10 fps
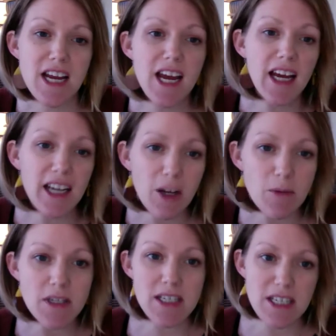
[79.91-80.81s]
and helps
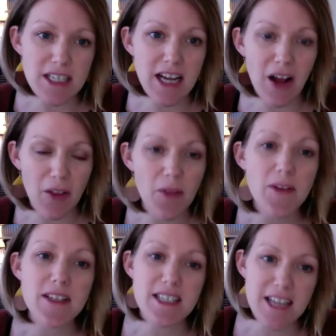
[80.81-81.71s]
us to tell that
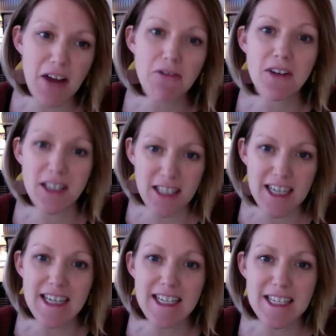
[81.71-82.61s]
this definitely
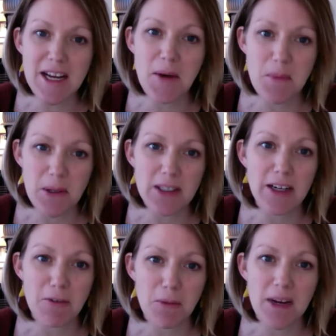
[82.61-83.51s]
isn't a building
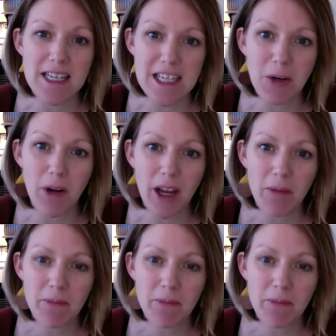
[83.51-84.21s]
from antiquity.